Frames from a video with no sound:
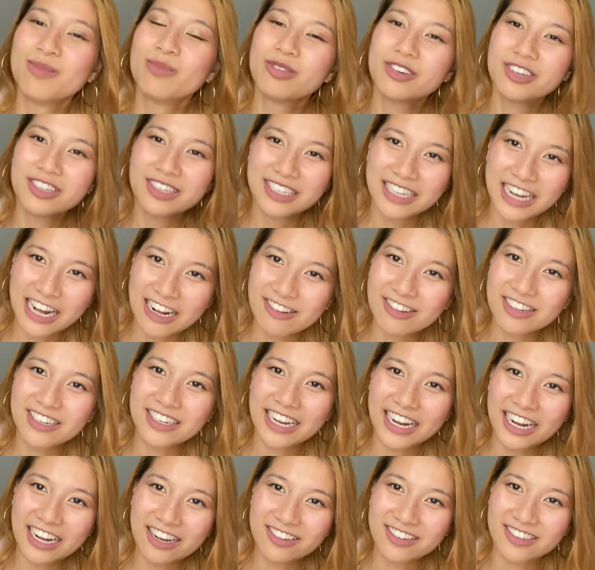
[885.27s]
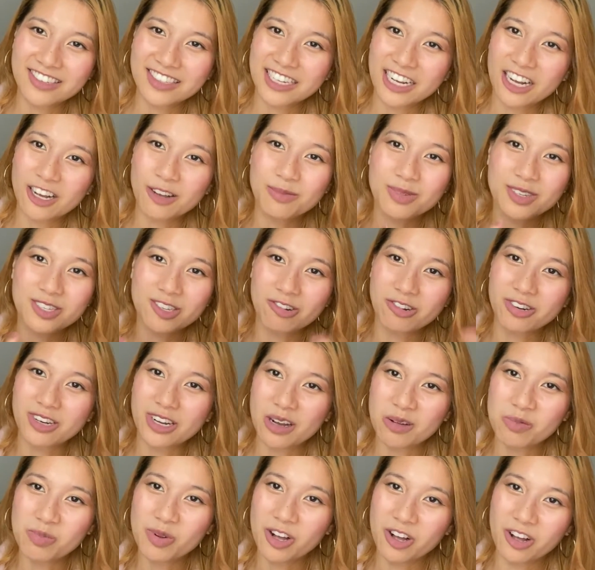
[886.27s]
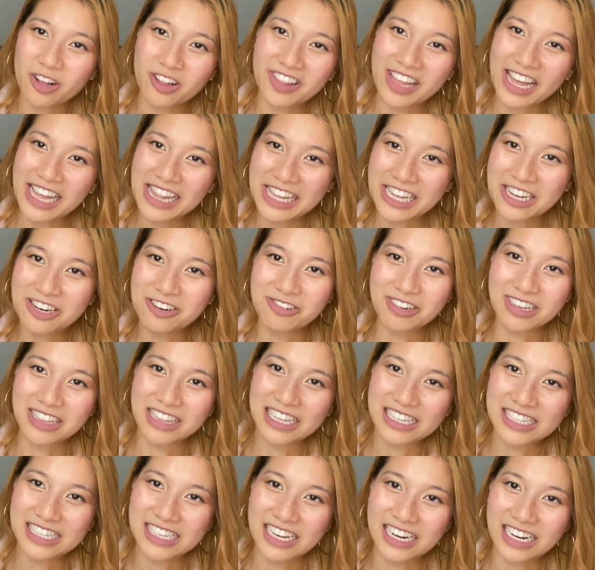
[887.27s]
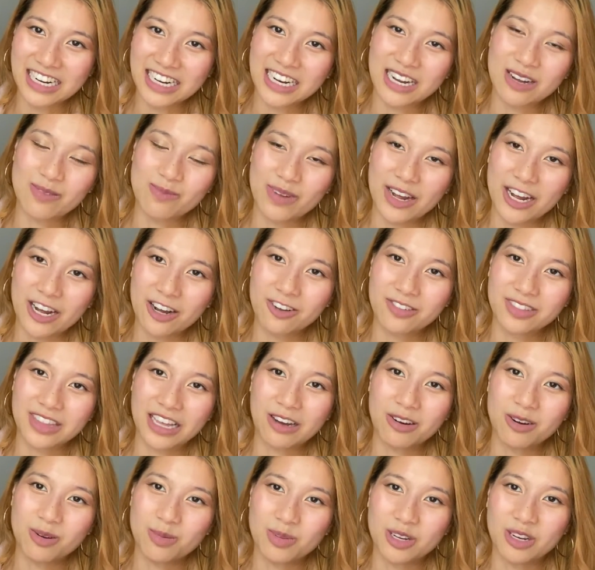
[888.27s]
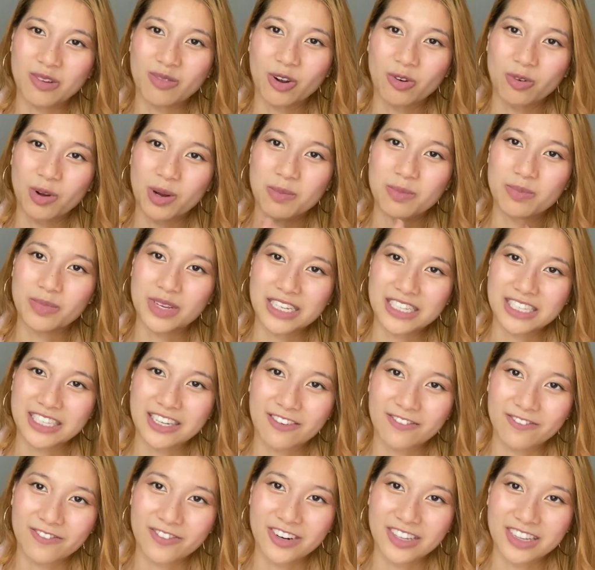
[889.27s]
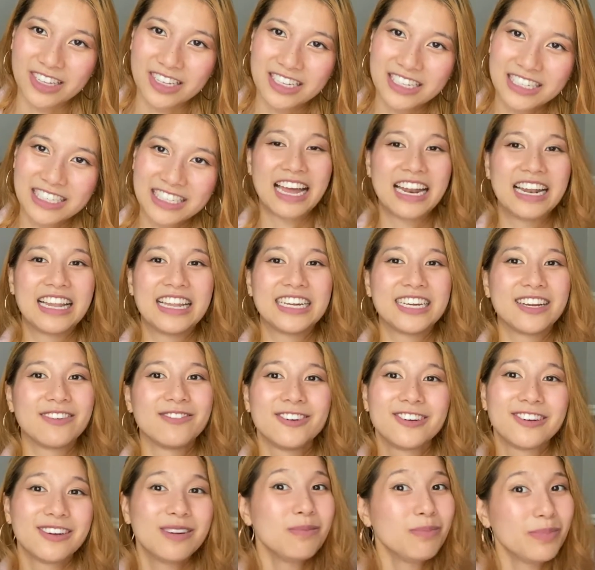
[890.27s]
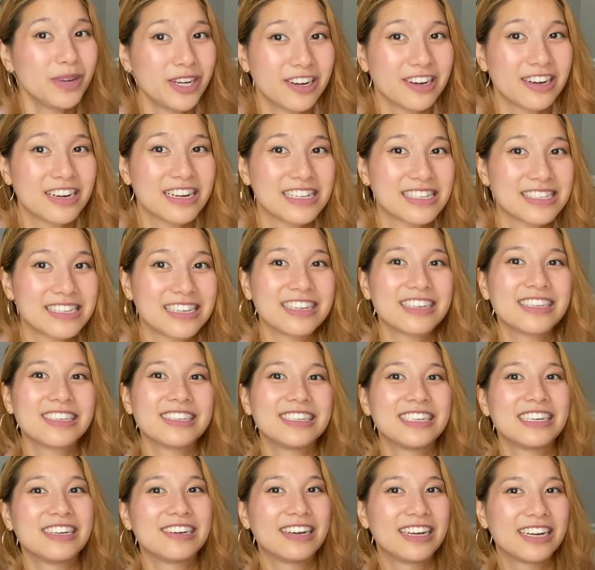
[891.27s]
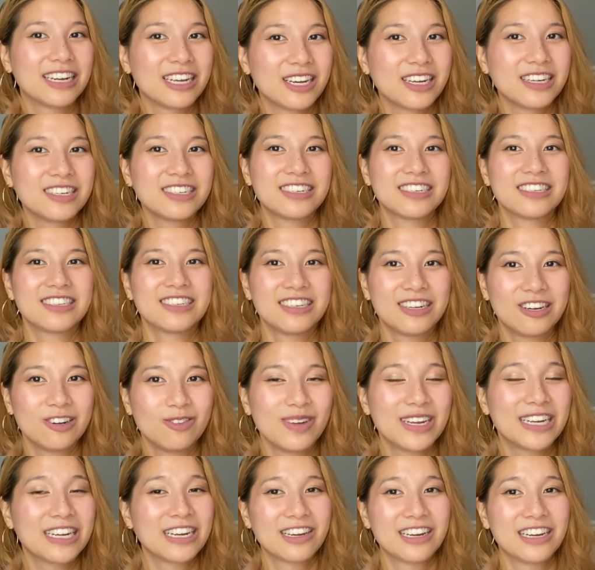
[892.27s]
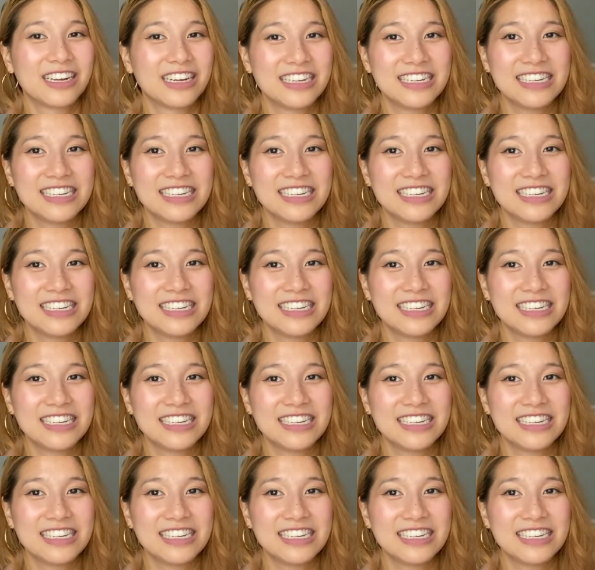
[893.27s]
put a towel down just to help soak up all that liquid that's gonna come out. That would be my one big tip for this. Kind of like if you're doing period sex, you wanna just, you know, make it the